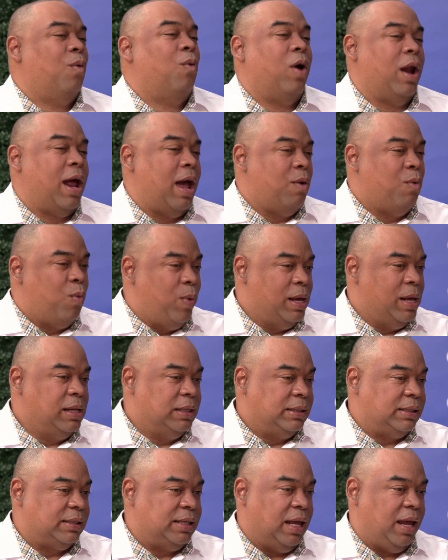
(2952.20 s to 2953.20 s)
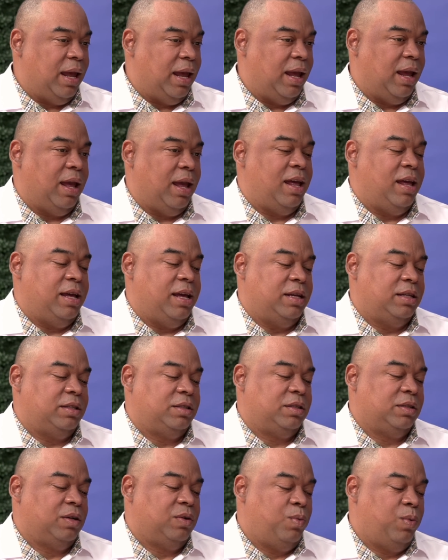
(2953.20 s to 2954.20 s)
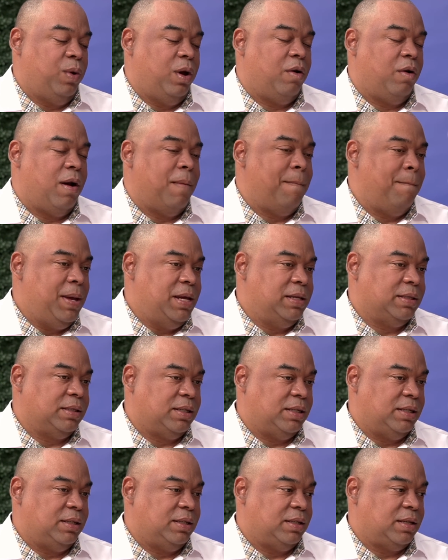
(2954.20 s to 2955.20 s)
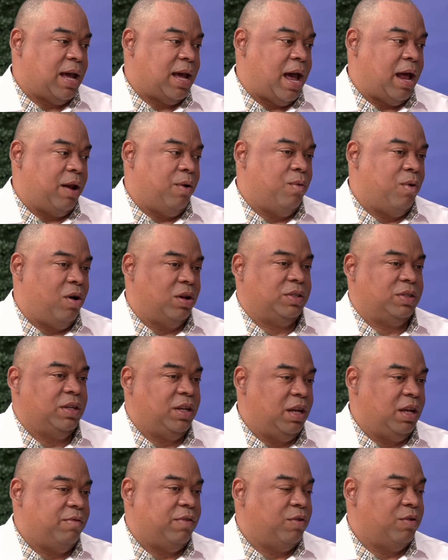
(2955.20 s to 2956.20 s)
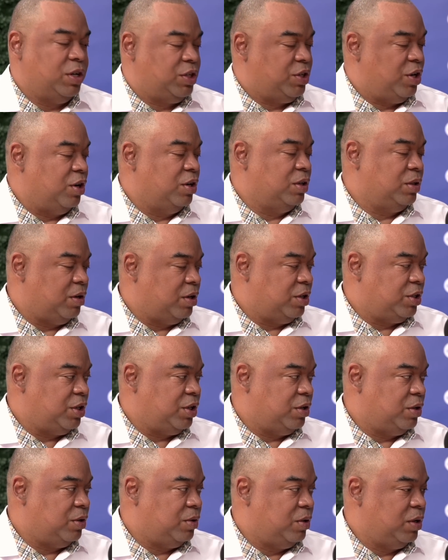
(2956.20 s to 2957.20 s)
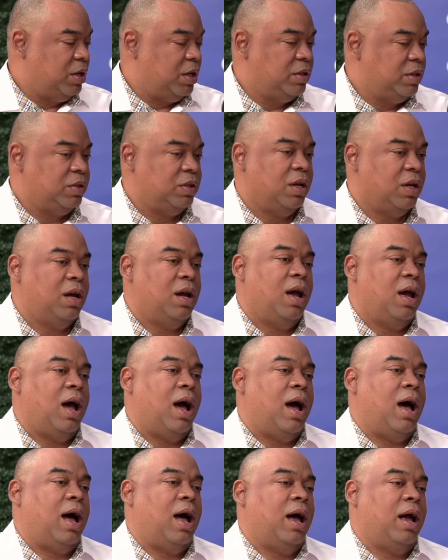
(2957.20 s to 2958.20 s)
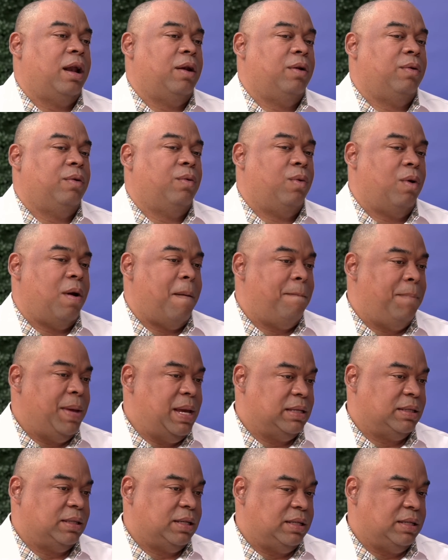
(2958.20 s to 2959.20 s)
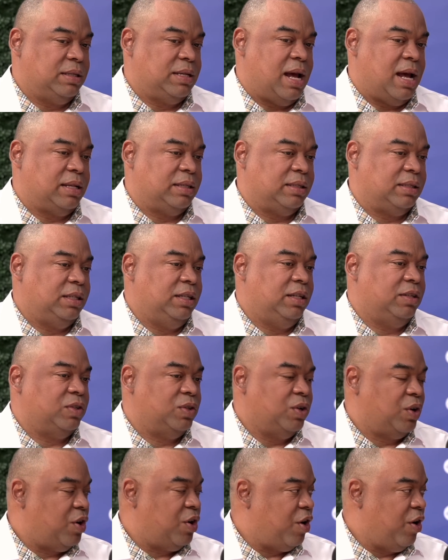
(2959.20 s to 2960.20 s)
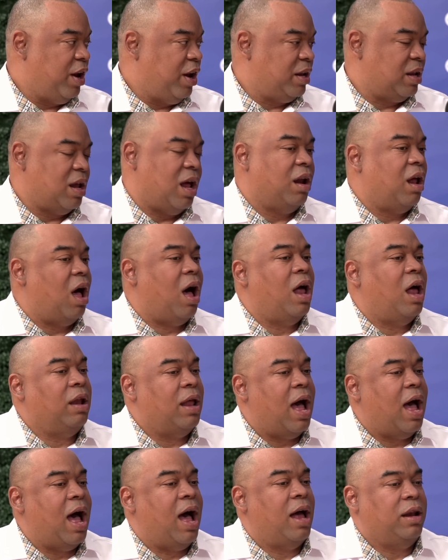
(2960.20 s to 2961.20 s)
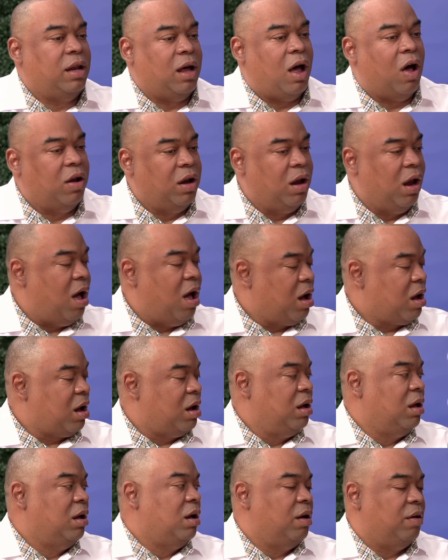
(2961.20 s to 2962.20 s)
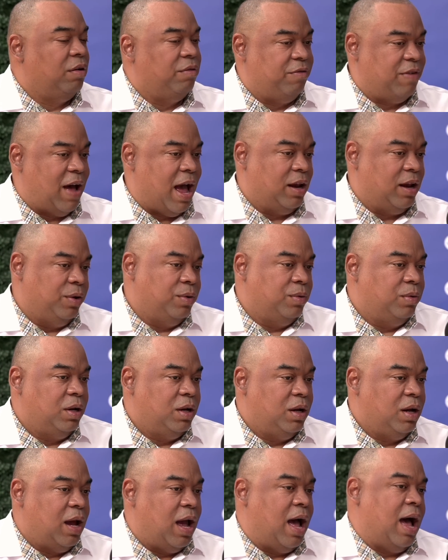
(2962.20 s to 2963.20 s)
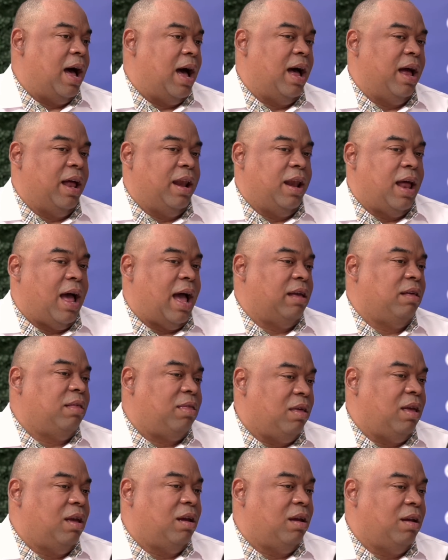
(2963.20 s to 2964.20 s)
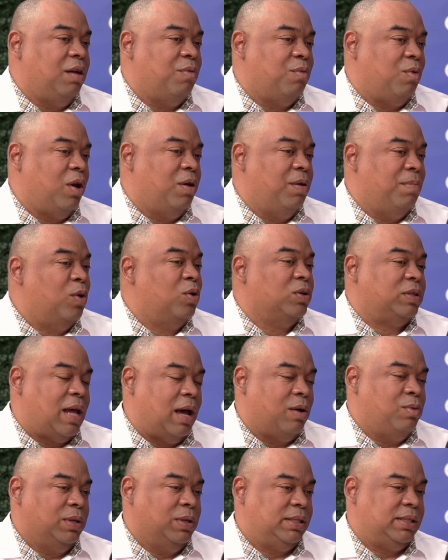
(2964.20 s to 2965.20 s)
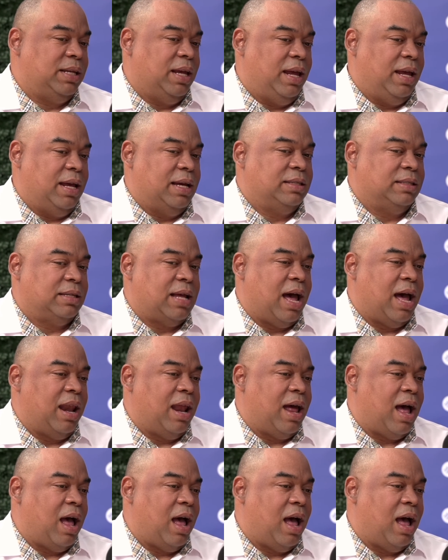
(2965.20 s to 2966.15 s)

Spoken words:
What I will say is we're a business that wants to give a return to our shareholders, and we're a business that seeks to create and unlock value. And I think what the most I will say is that